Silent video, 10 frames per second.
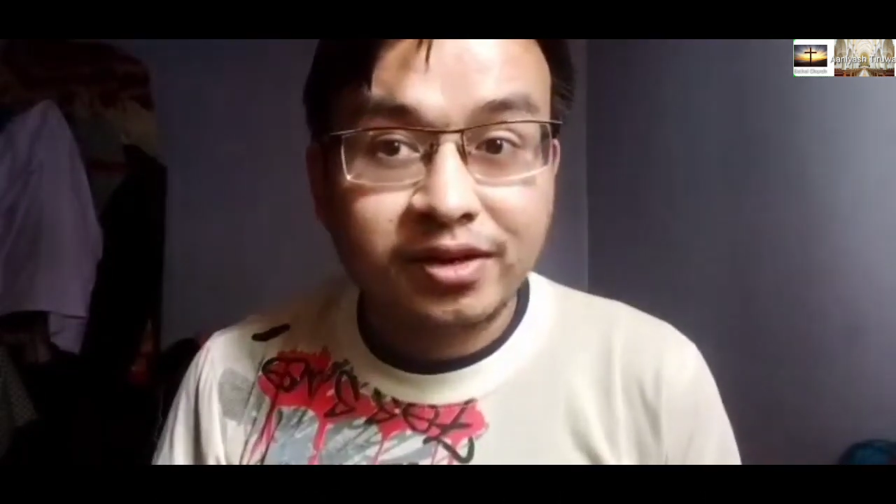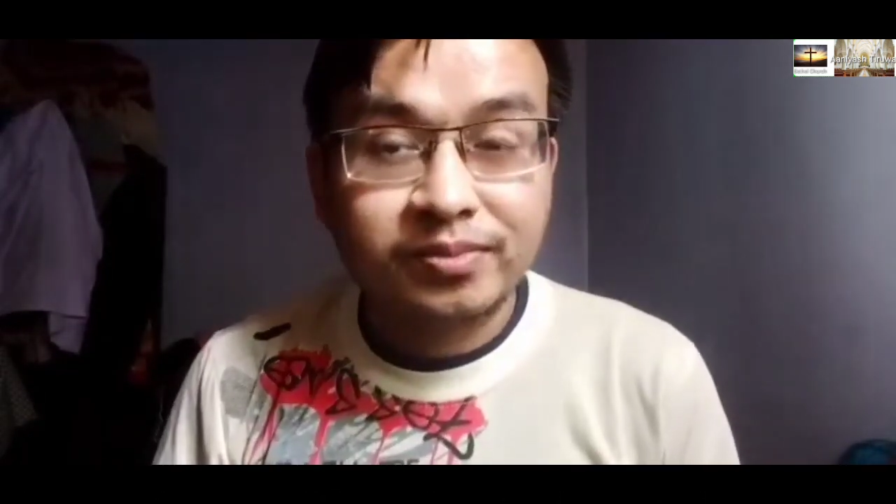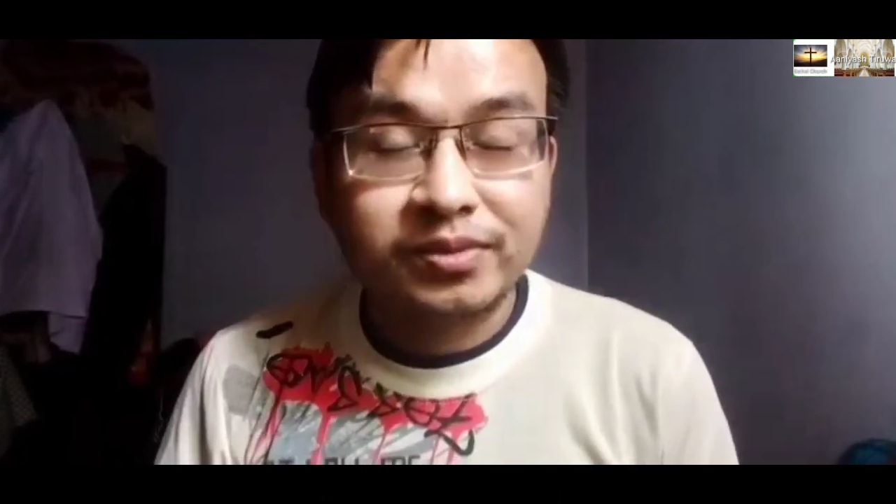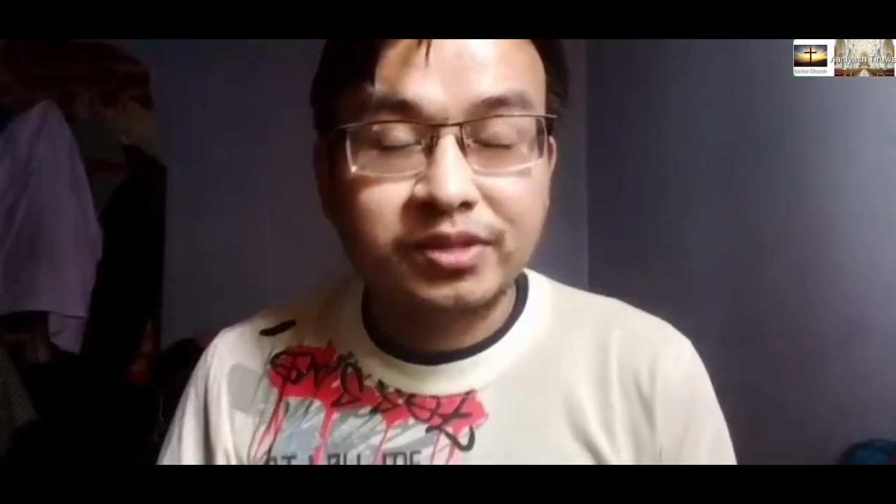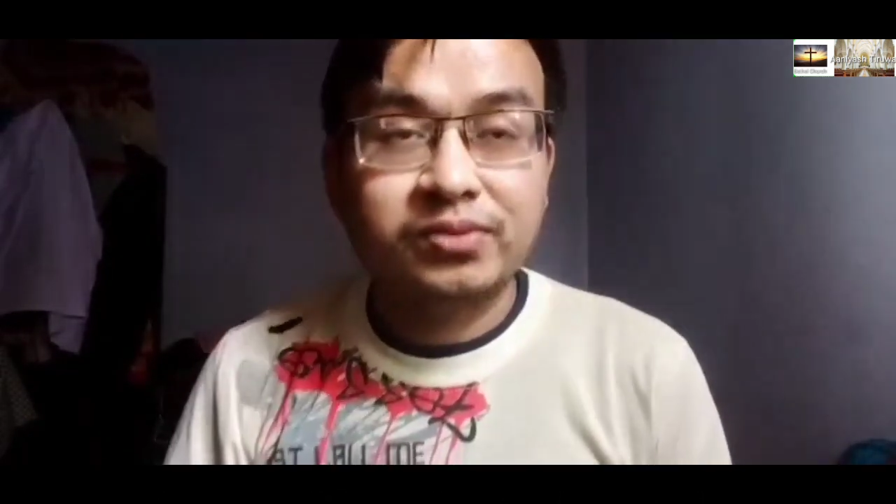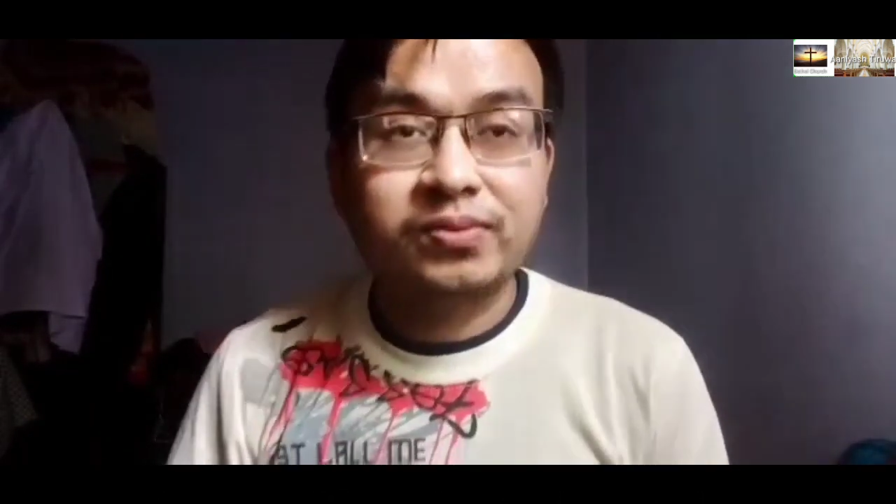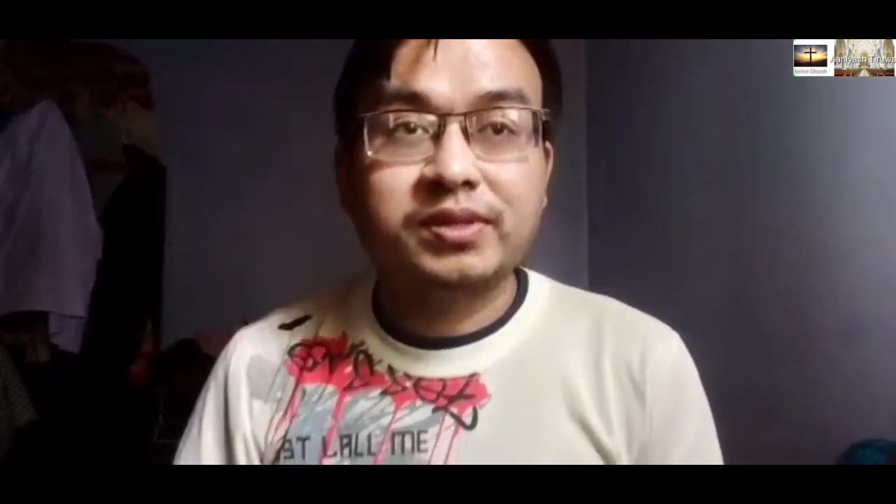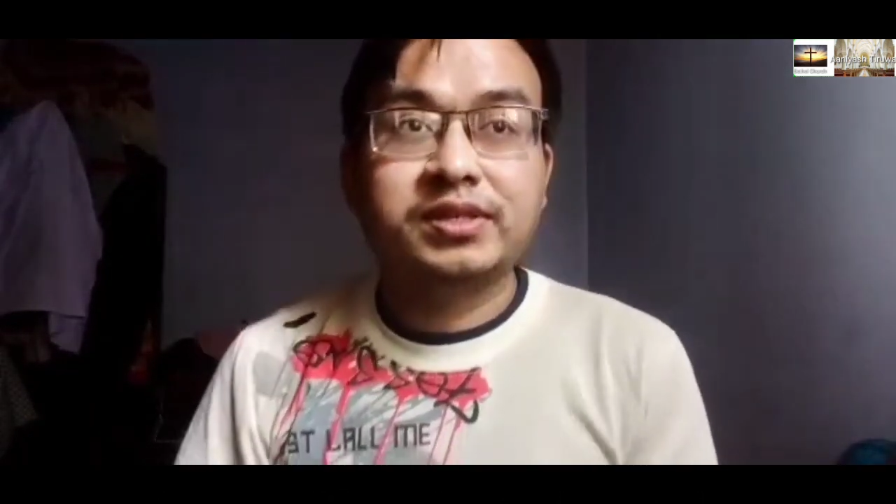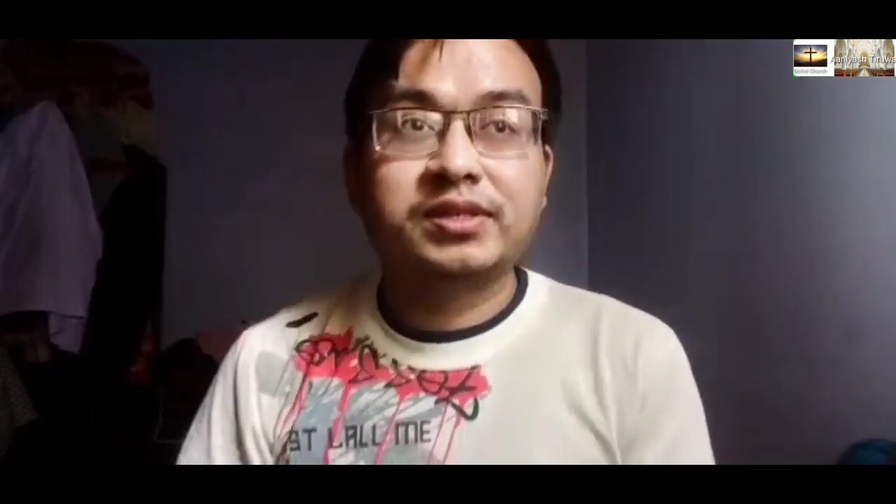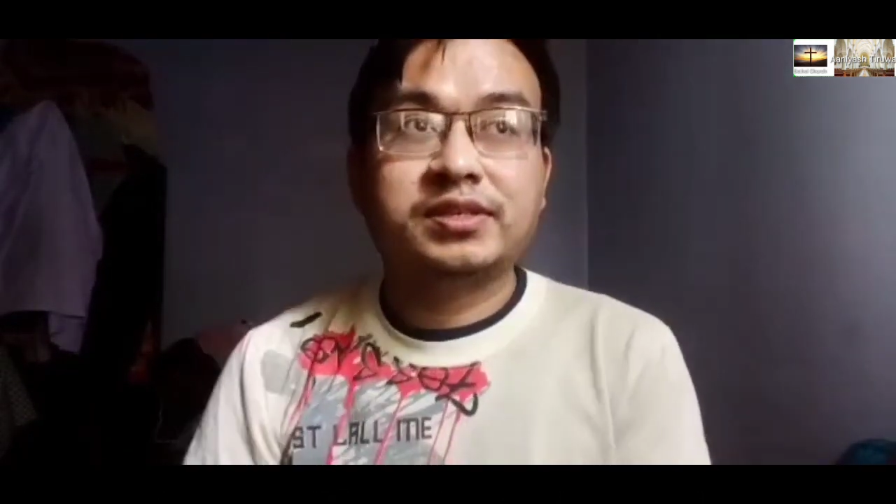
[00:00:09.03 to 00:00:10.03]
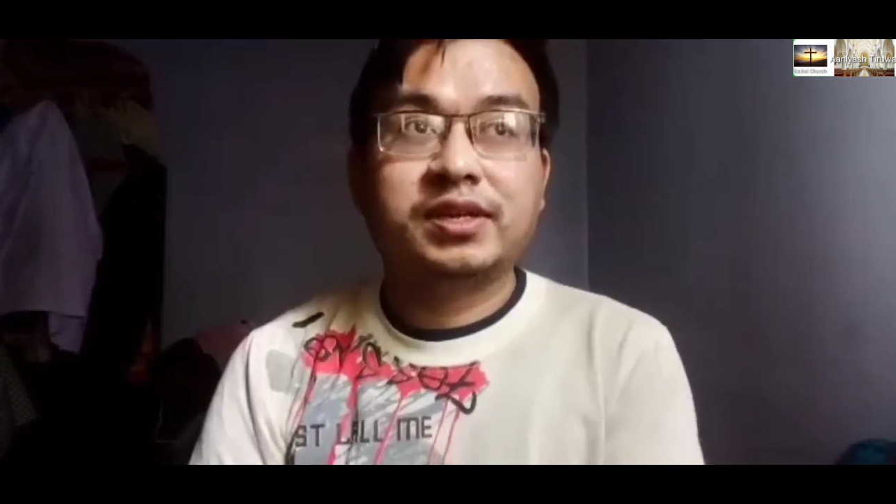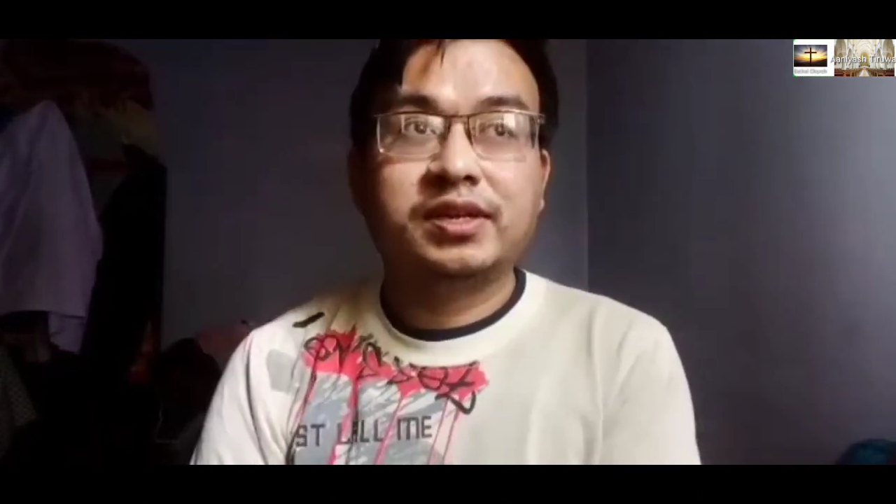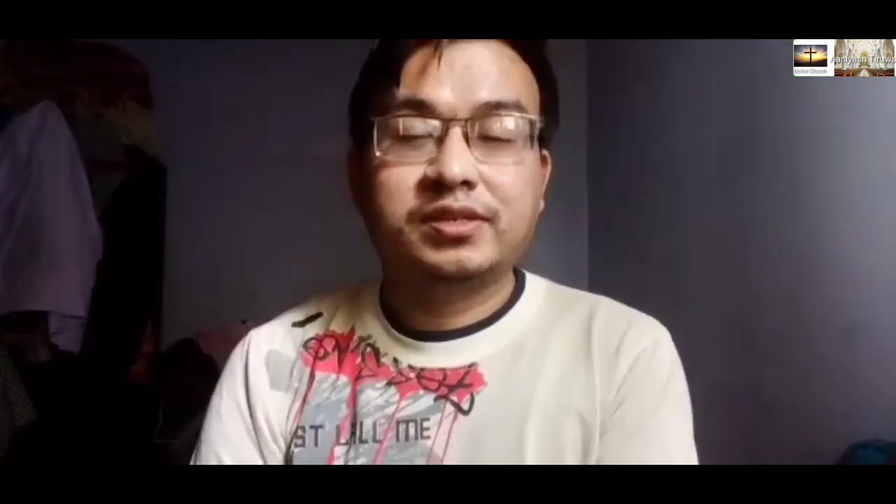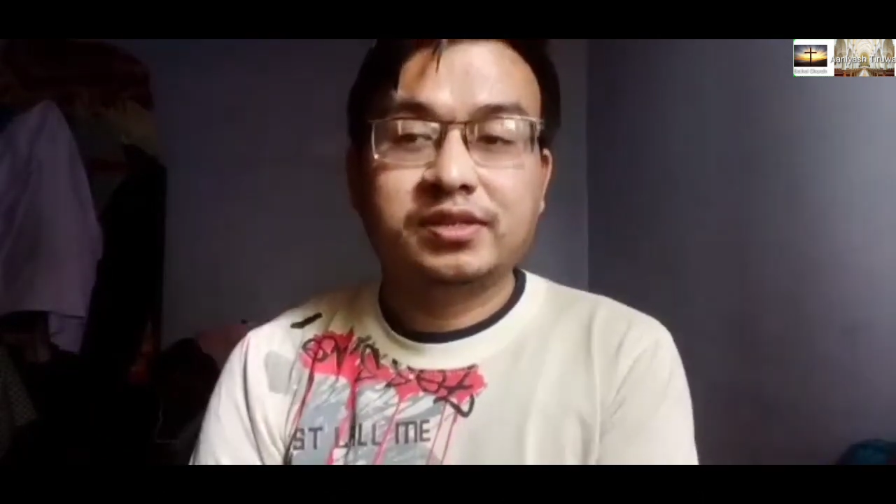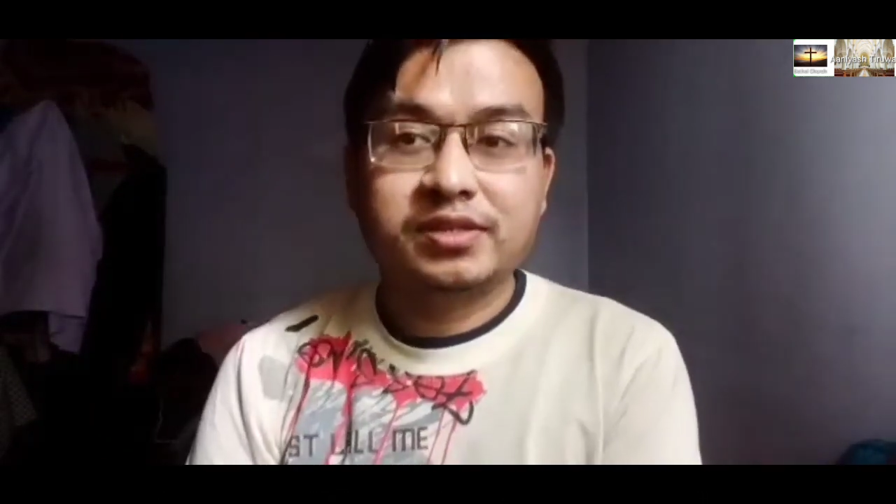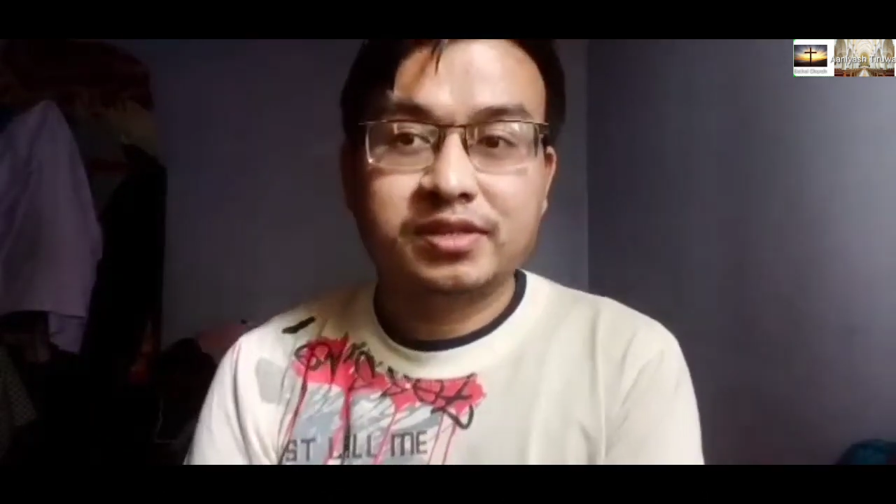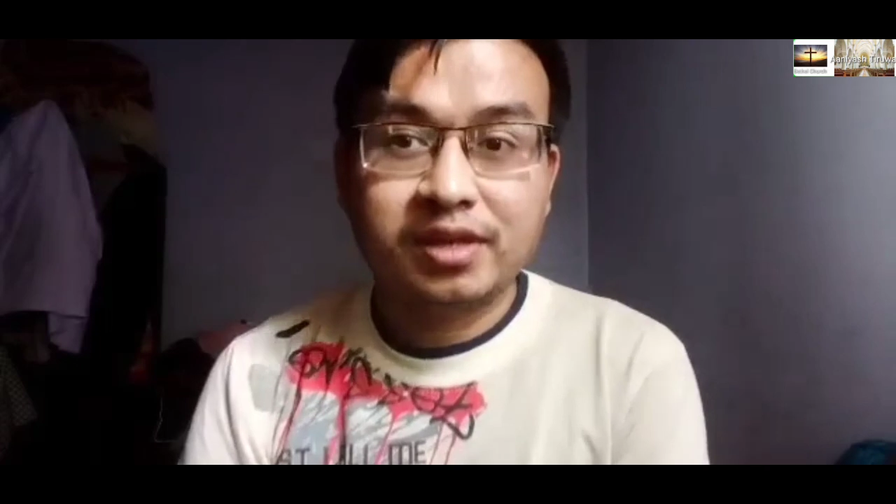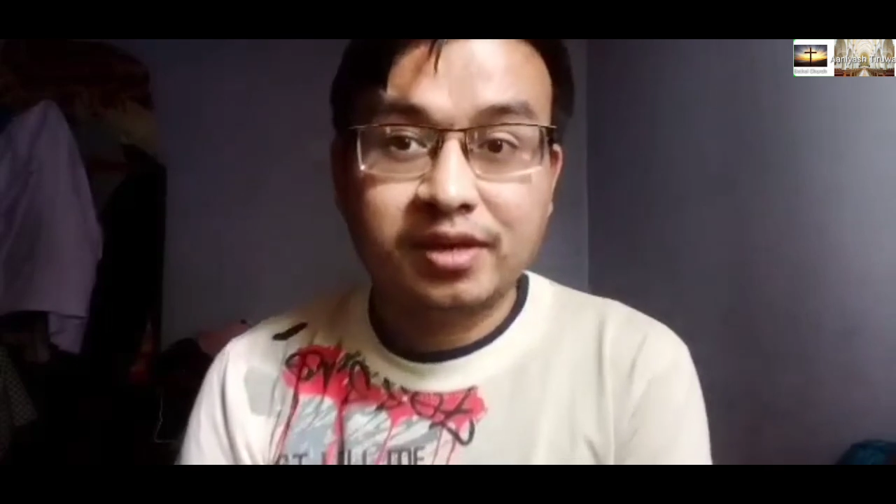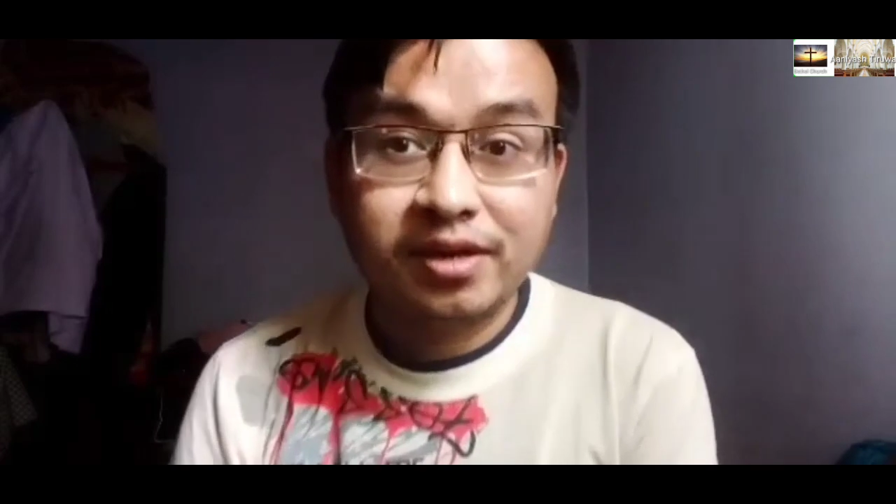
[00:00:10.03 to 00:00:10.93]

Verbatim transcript: tough situations there just